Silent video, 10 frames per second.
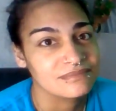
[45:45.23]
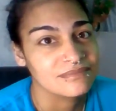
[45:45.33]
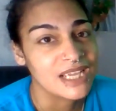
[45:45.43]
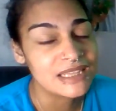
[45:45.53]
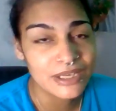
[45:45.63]

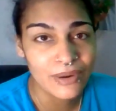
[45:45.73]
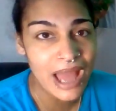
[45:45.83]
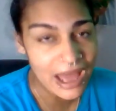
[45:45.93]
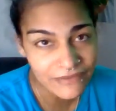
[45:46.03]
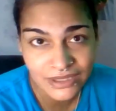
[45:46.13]
And they don't
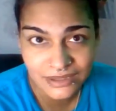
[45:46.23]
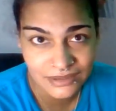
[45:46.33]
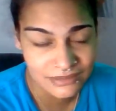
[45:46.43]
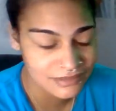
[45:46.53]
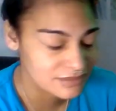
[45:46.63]
have it.
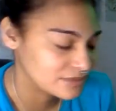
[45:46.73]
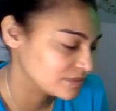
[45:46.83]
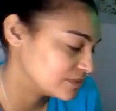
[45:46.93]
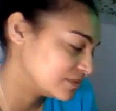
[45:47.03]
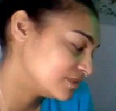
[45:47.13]

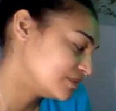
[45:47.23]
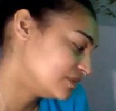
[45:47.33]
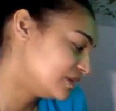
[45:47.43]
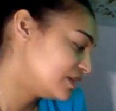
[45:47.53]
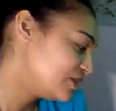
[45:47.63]

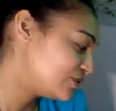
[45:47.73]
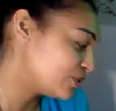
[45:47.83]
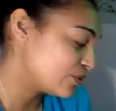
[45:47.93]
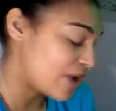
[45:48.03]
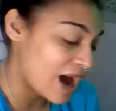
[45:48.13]

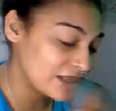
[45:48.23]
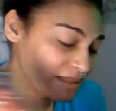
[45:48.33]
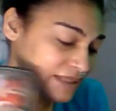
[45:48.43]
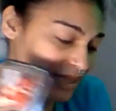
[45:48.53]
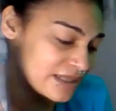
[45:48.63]
So,
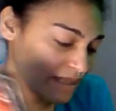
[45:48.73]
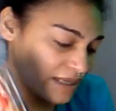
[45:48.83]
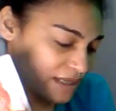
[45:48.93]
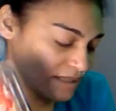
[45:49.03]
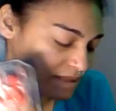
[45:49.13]
honestly,
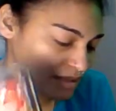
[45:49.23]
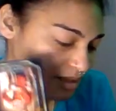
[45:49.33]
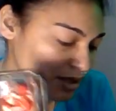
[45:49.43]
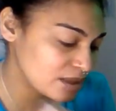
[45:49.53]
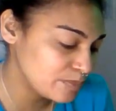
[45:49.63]
this
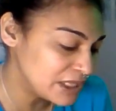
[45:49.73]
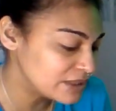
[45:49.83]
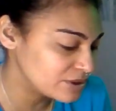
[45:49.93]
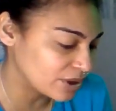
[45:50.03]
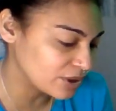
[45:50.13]
could be the
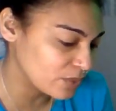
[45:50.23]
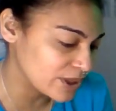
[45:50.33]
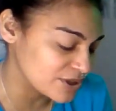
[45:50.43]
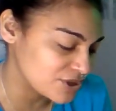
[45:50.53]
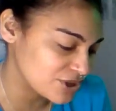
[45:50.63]
Dark
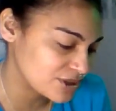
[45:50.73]
Witch.